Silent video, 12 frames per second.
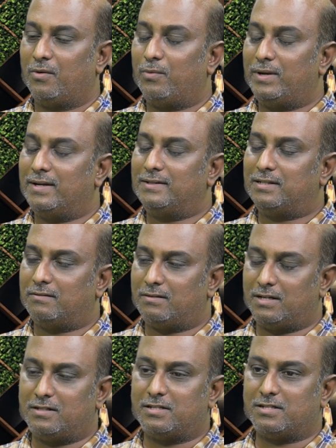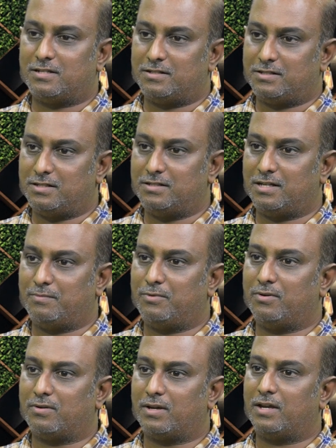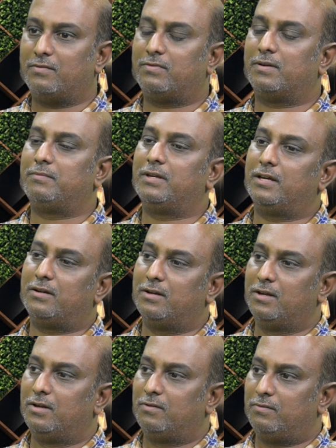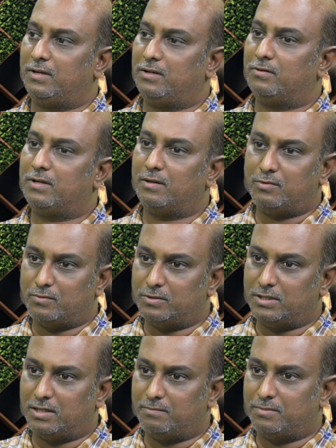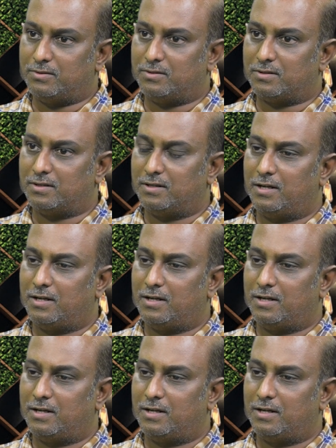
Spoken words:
We did several sessions in Jaipur, and from there we took him to Udaipur.